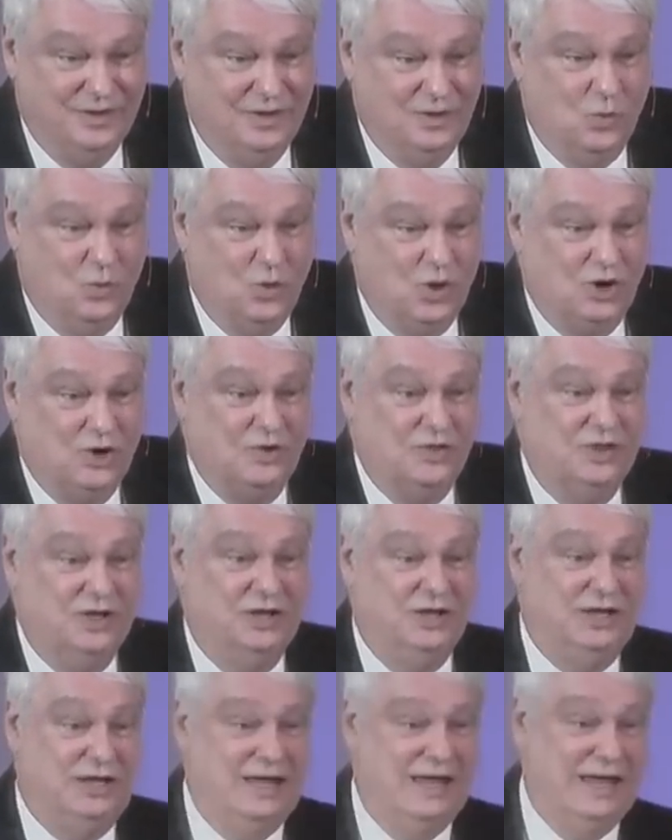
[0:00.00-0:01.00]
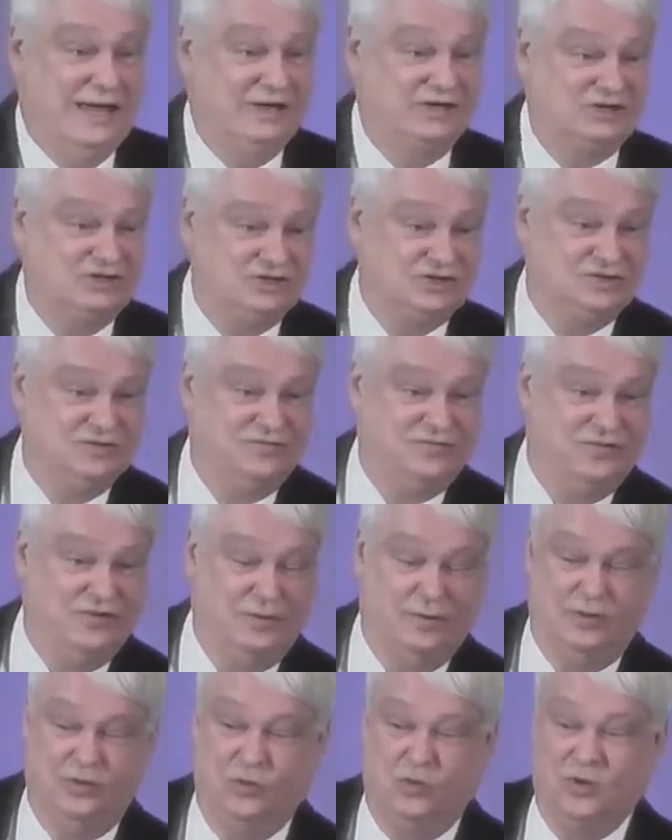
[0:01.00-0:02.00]
where the guests, from,
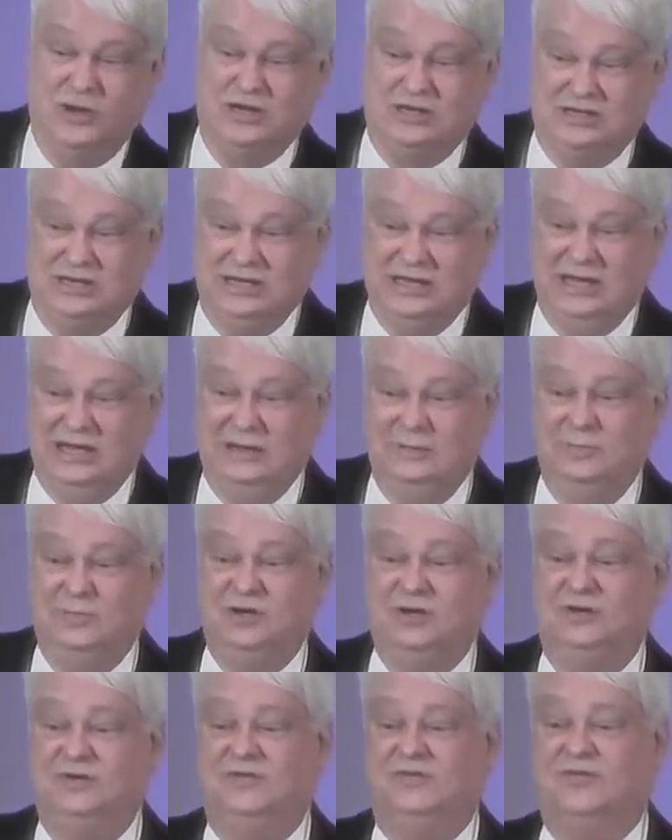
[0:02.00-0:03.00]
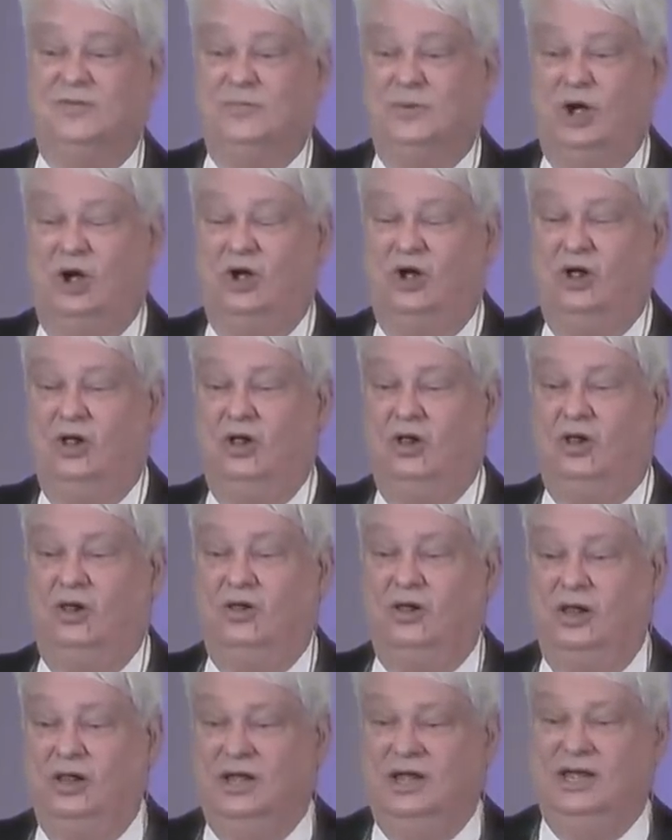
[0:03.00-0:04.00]
the redeemed from all
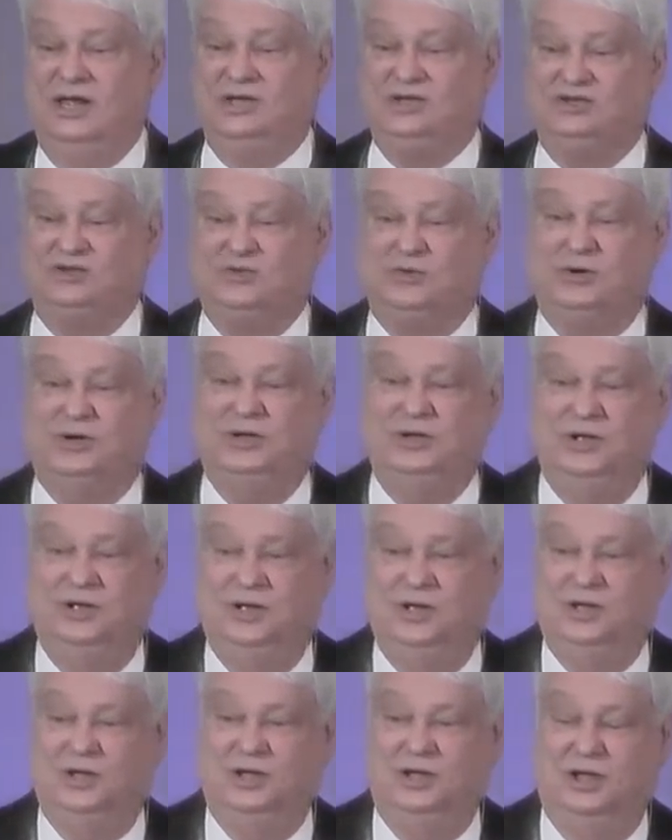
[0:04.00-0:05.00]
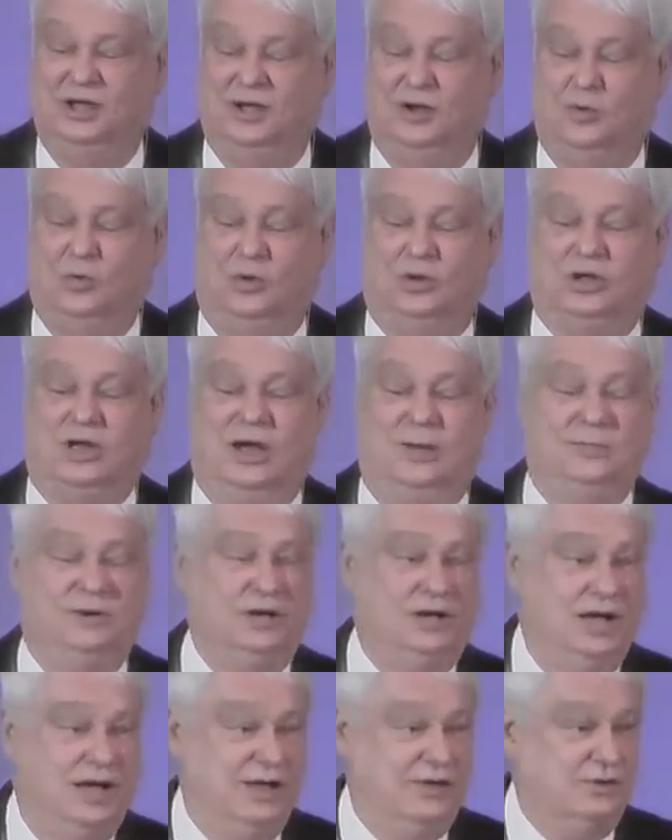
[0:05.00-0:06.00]
history, will come
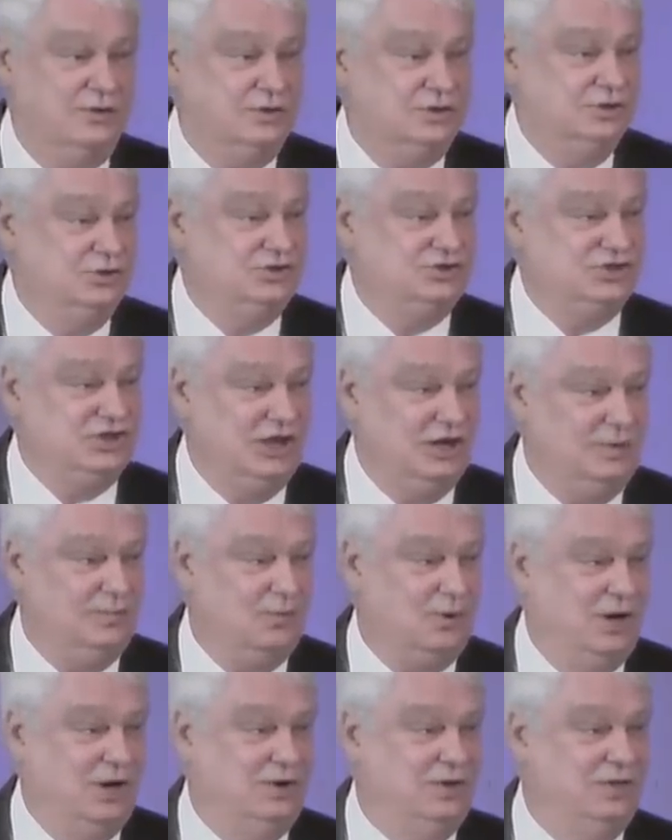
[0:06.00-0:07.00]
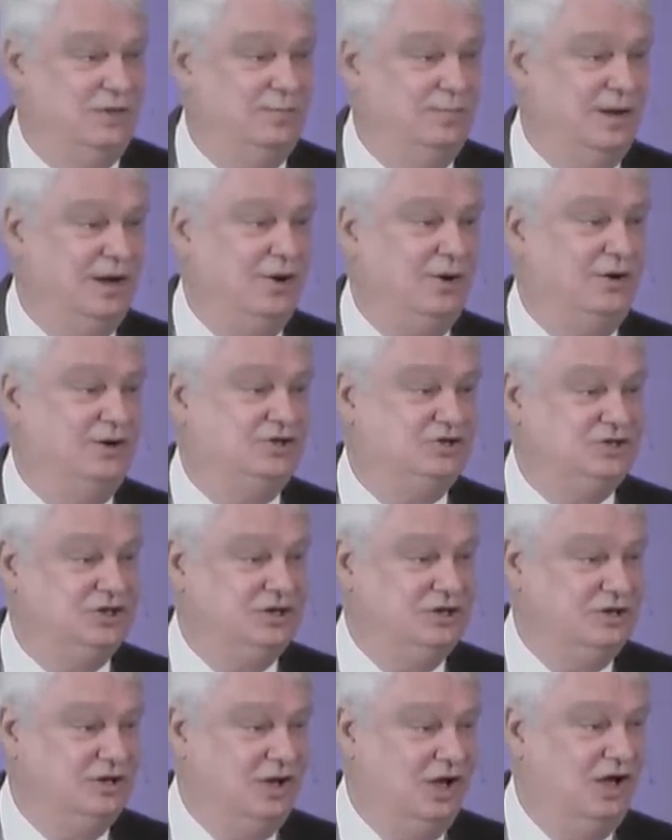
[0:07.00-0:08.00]
together to celebrate the marriage
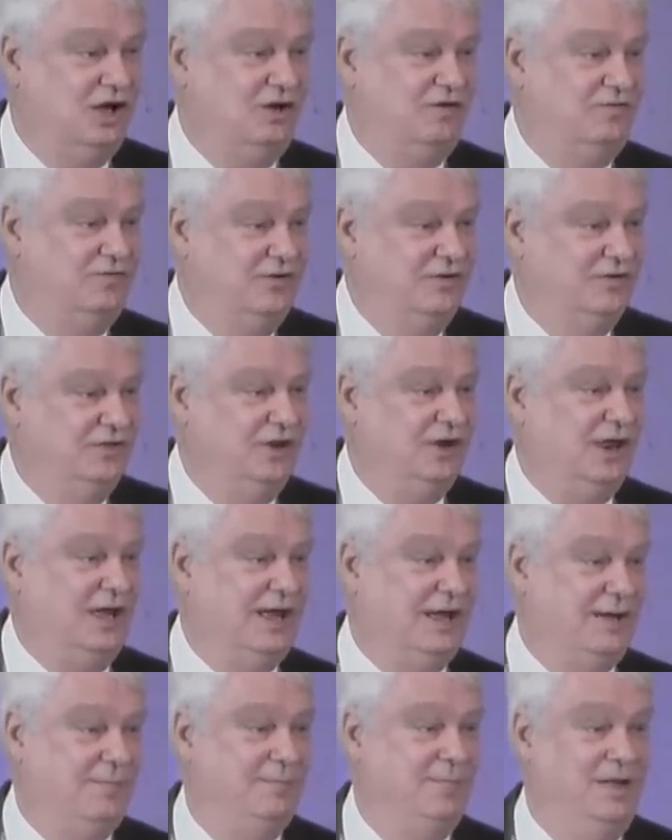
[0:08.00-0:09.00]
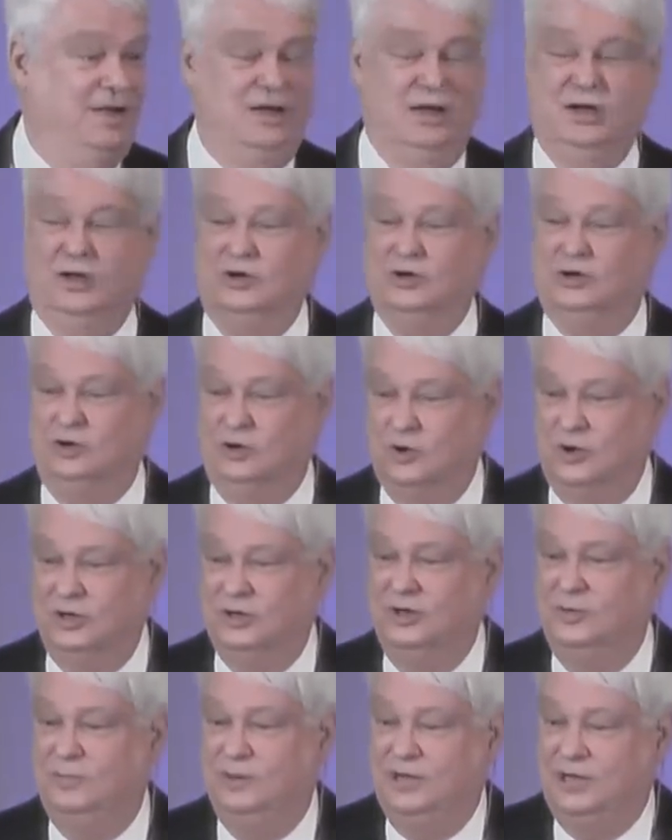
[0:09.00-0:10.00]
of the Lamb during
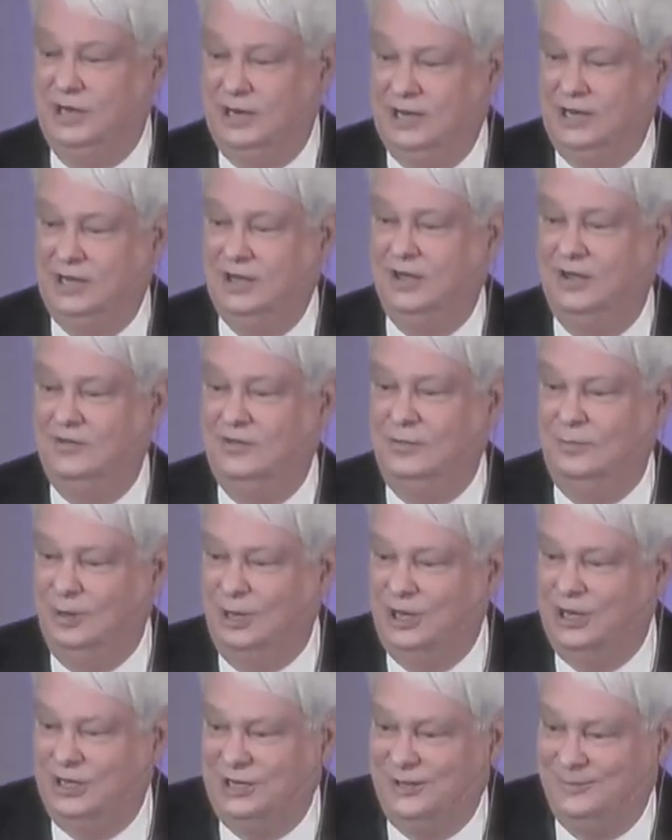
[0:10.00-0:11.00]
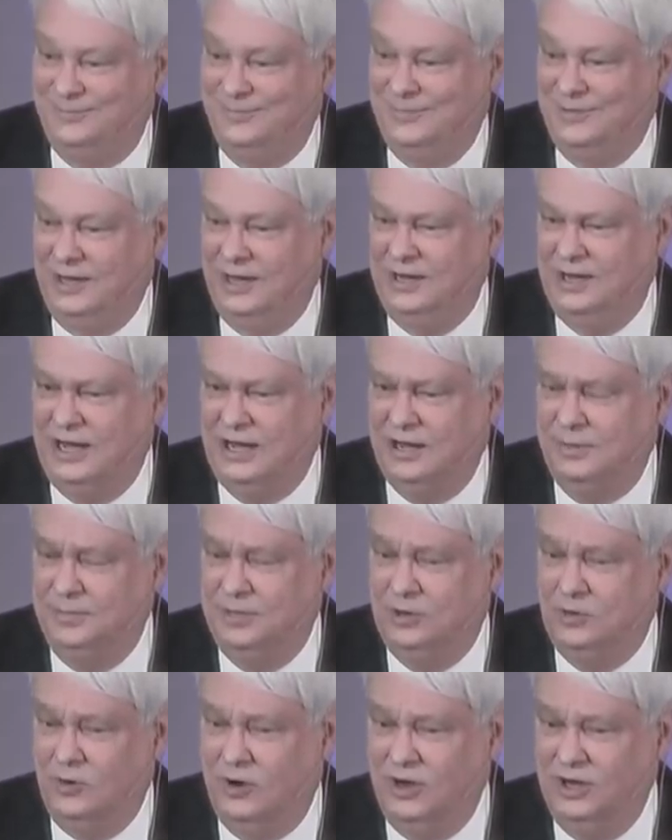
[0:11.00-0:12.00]
the beginning of the millennium. Isn't that going to be
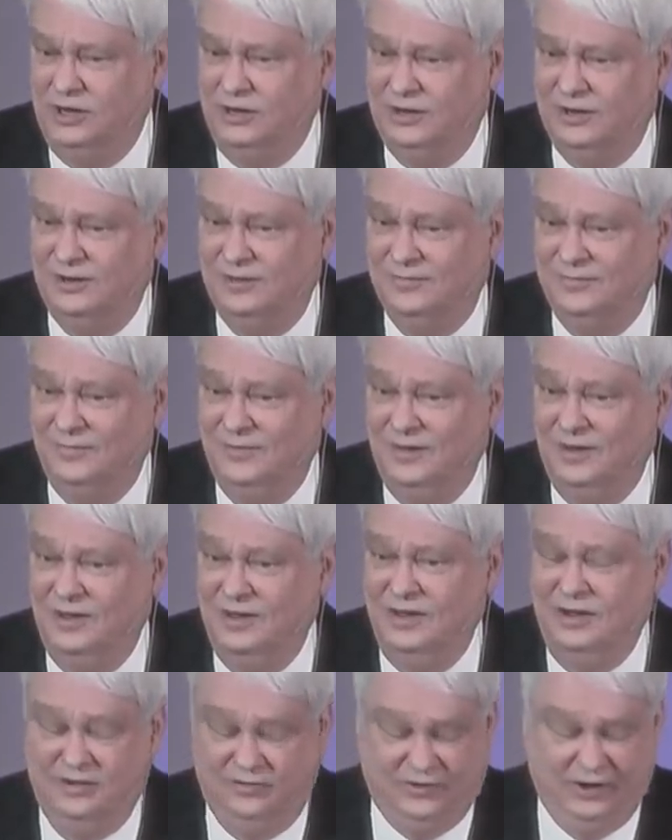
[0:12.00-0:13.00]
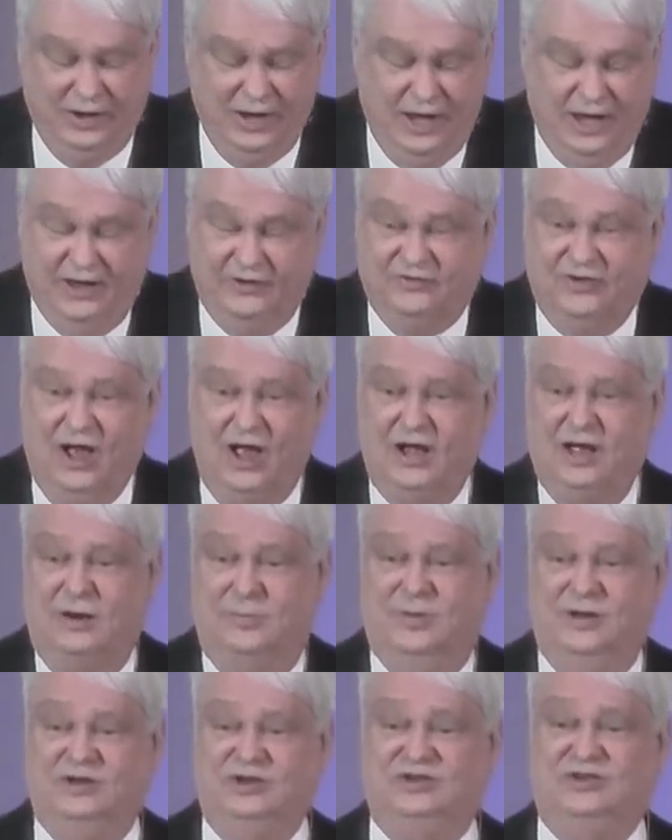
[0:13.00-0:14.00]
great? See, it's not going to
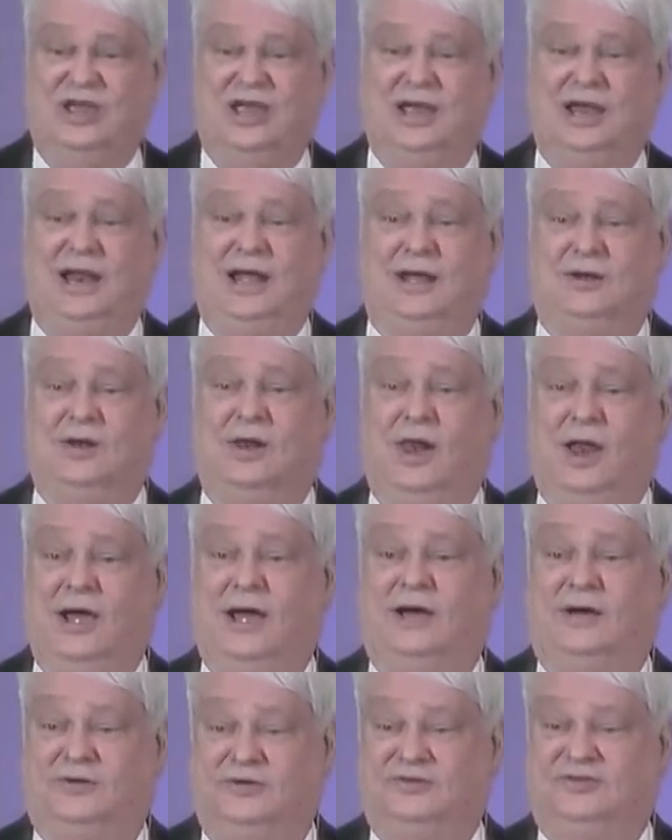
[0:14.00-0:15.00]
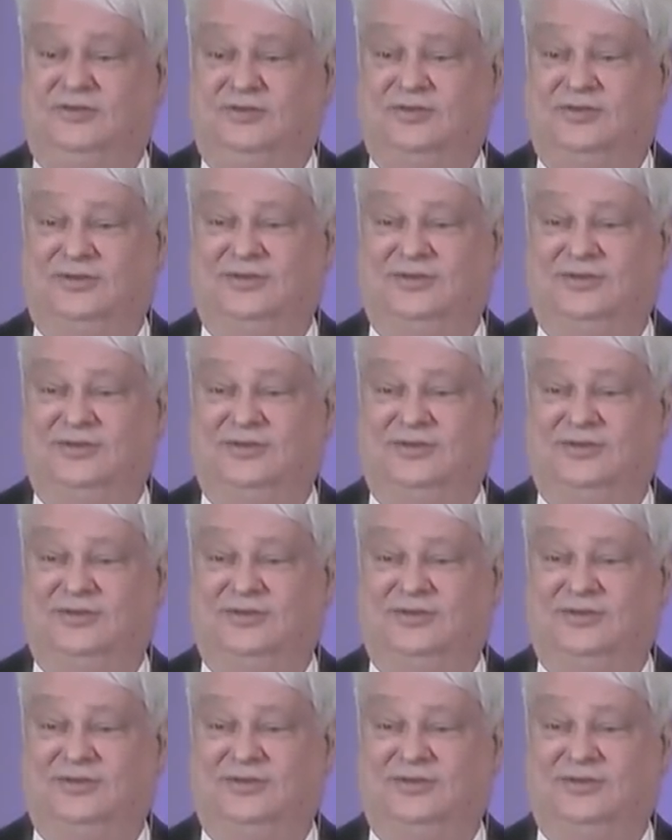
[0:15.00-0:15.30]
be just hanging out in clouds